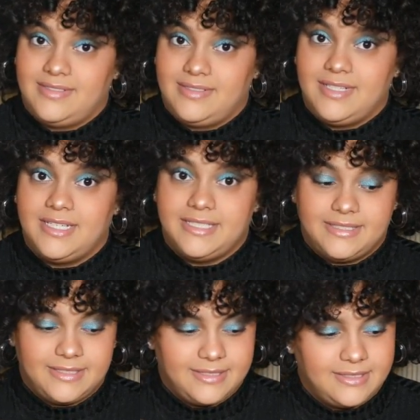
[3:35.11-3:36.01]
Good.
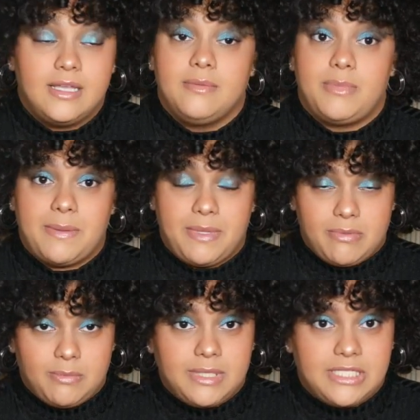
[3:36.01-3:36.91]
My
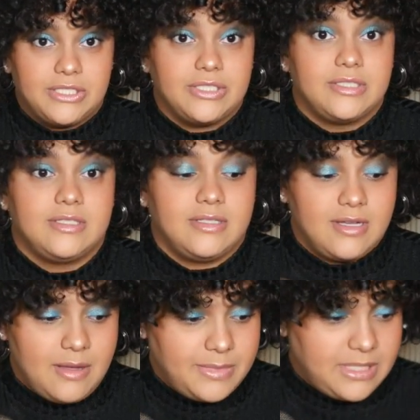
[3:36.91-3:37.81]
people pleasers,
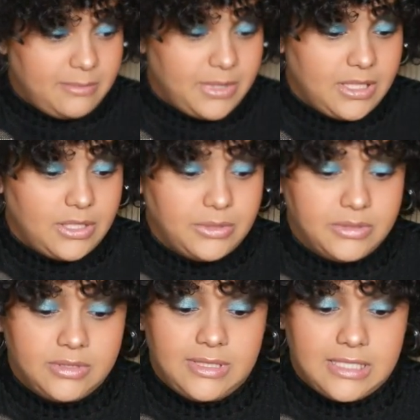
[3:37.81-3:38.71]
comment down below.
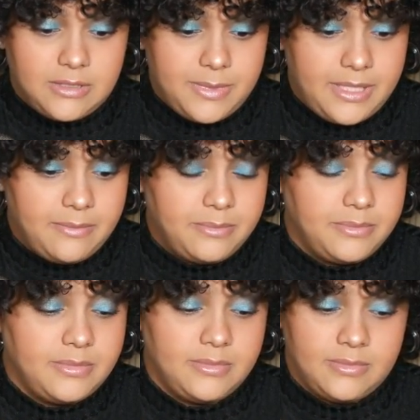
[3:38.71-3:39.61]
That's me.
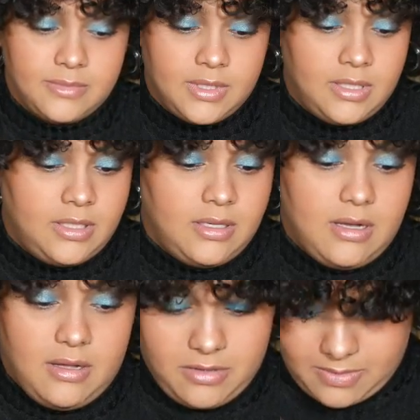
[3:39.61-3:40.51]

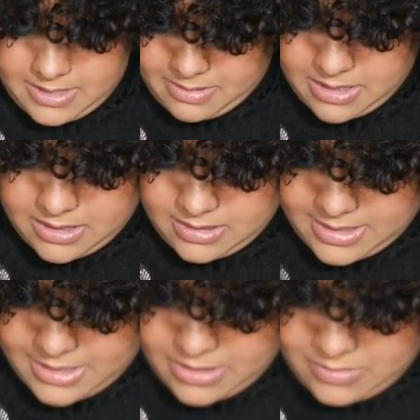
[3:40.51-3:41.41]
All the way, I'm not gonna
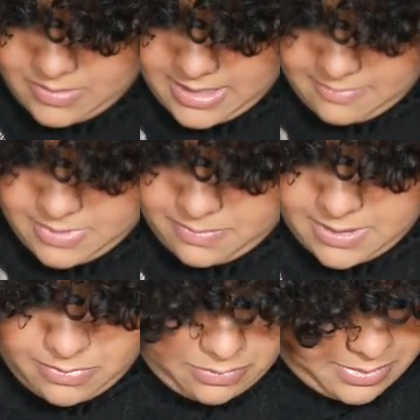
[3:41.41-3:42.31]
lie to you. I'd be people